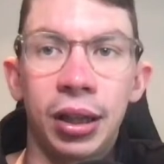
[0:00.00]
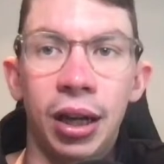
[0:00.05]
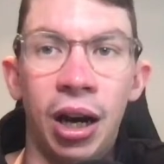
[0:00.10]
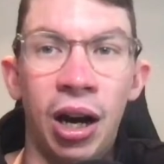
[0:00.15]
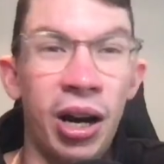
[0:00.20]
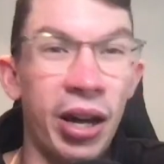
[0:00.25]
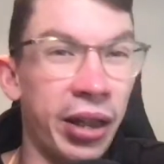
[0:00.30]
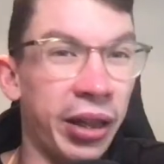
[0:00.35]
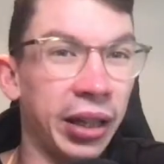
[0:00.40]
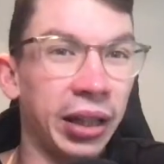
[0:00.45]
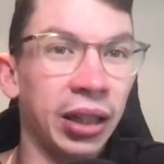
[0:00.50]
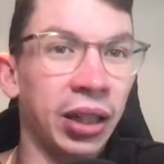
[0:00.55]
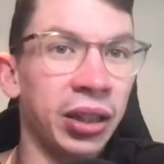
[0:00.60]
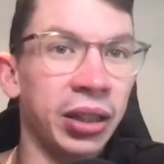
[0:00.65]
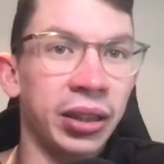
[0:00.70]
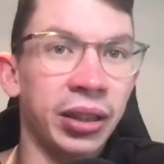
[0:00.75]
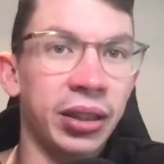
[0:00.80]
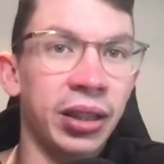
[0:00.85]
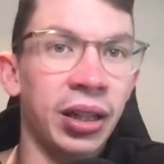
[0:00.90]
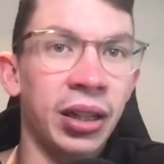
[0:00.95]
I think
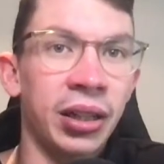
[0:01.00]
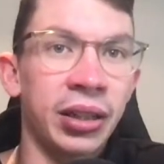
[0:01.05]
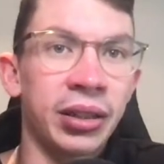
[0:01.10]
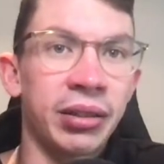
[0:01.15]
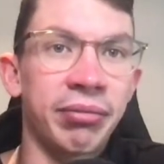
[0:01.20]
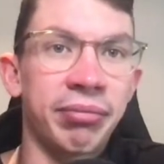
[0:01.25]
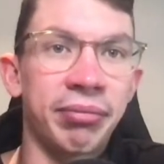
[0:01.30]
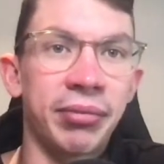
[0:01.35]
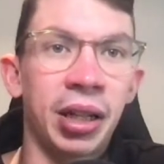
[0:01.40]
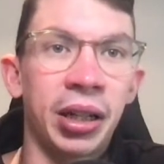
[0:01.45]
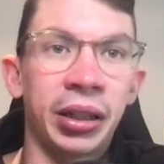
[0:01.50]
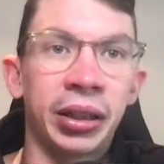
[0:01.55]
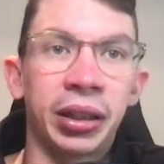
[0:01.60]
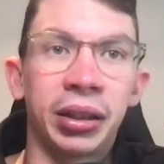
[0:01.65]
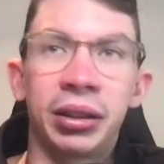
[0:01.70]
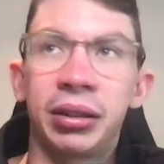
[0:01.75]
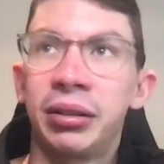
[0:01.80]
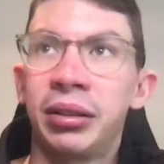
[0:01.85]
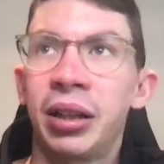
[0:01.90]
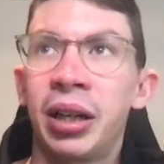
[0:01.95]
I'd
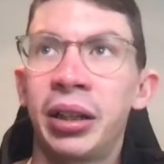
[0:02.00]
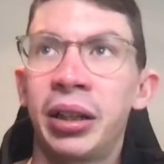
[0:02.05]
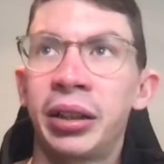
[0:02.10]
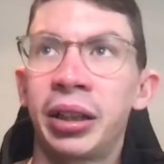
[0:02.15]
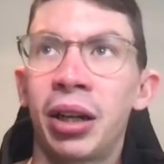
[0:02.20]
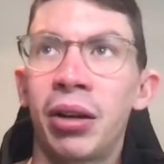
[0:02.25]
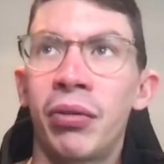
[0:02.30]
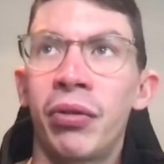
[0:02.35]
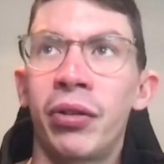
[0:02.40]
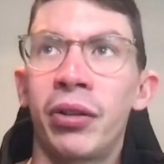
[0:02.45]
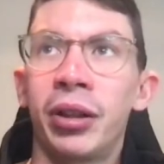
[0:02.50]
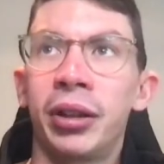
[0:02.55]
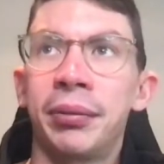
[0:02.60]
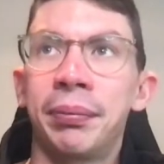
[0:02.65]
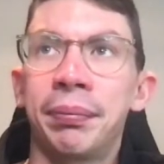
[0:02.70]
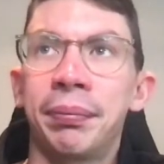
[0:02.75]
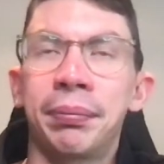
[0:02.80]
go for.